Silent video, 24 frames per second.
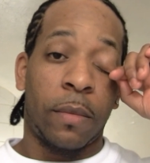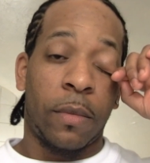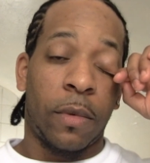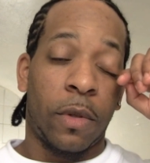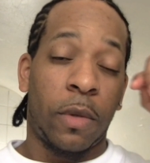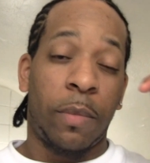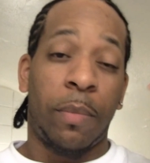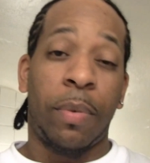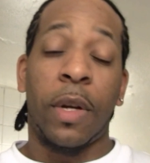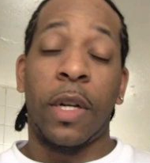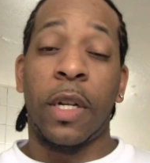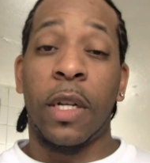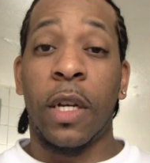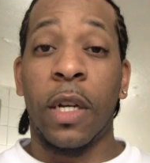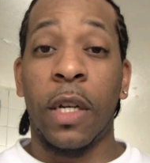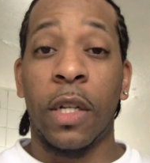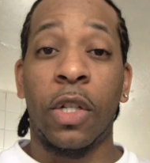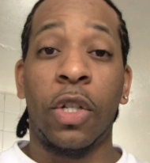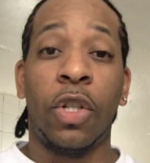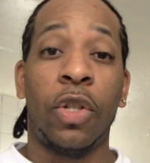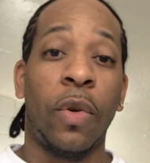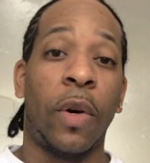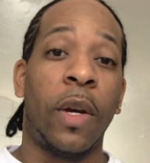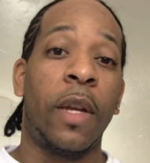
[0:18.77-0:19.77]
it's a pretty
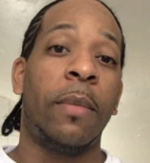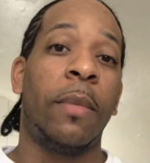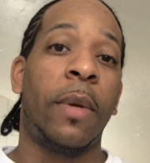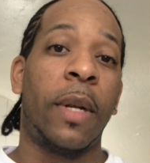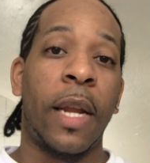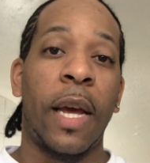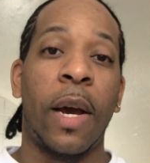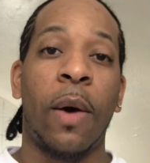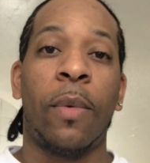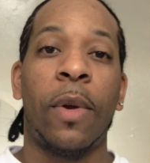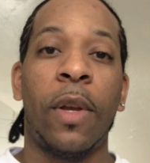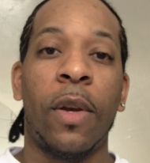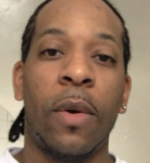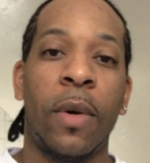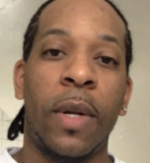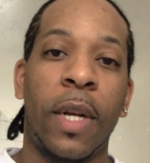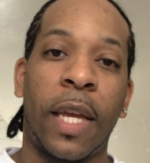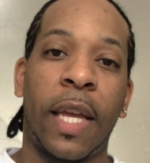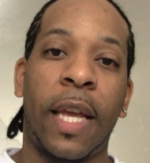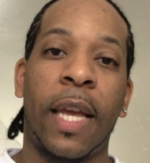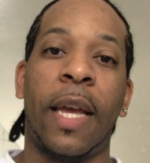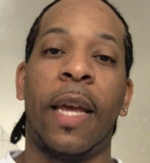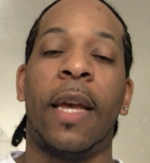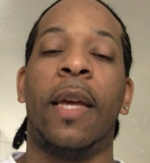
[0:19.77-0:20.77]
good joint, but now we on
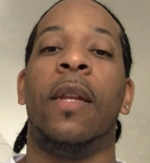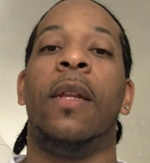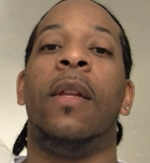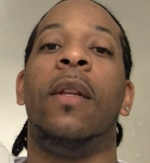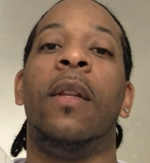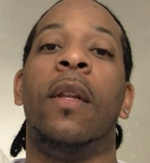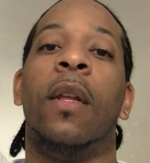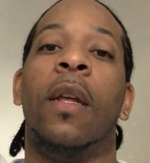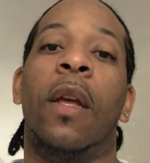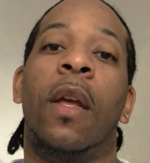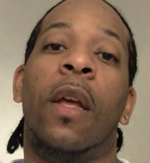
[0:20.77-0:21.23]
the Canon.